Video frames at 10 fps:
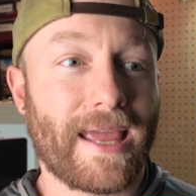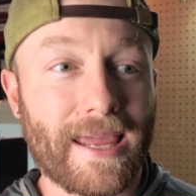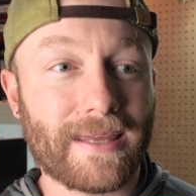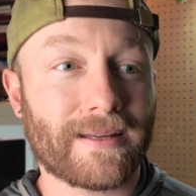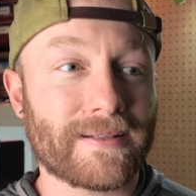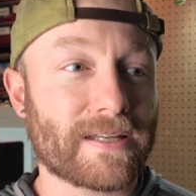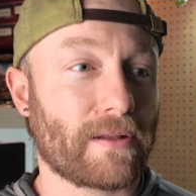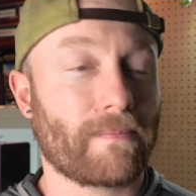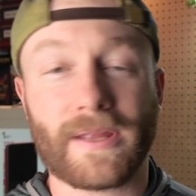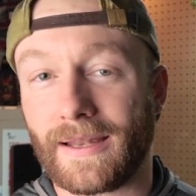and
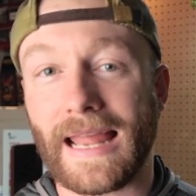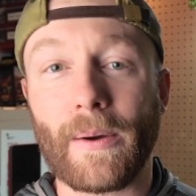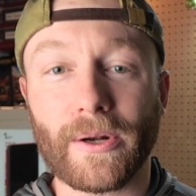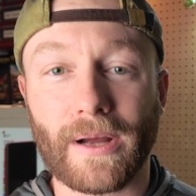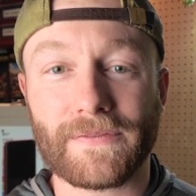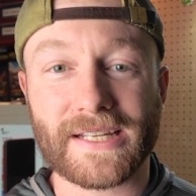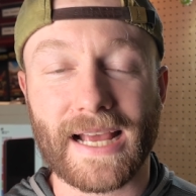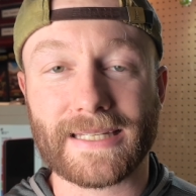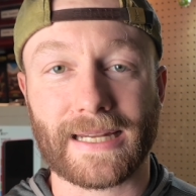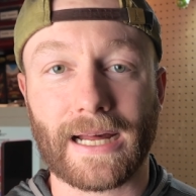now I don't have to
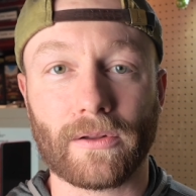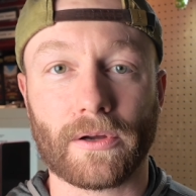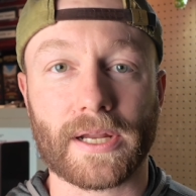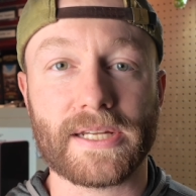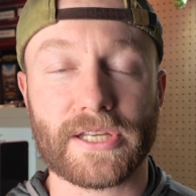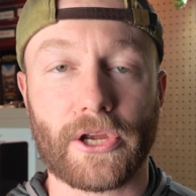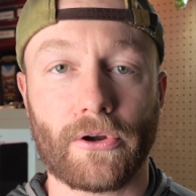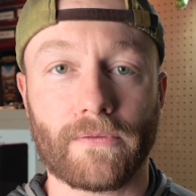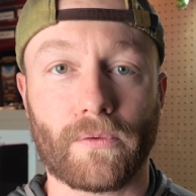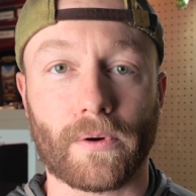guess on how long I need to
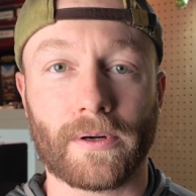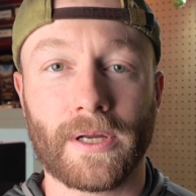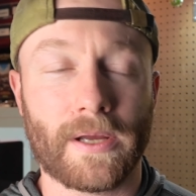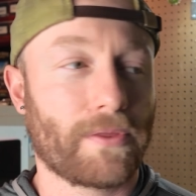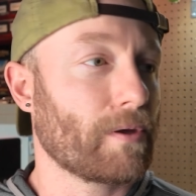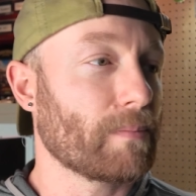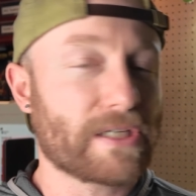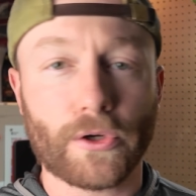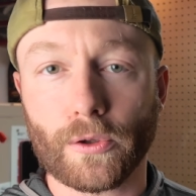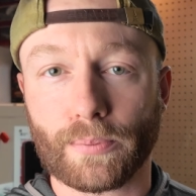cure it for. The material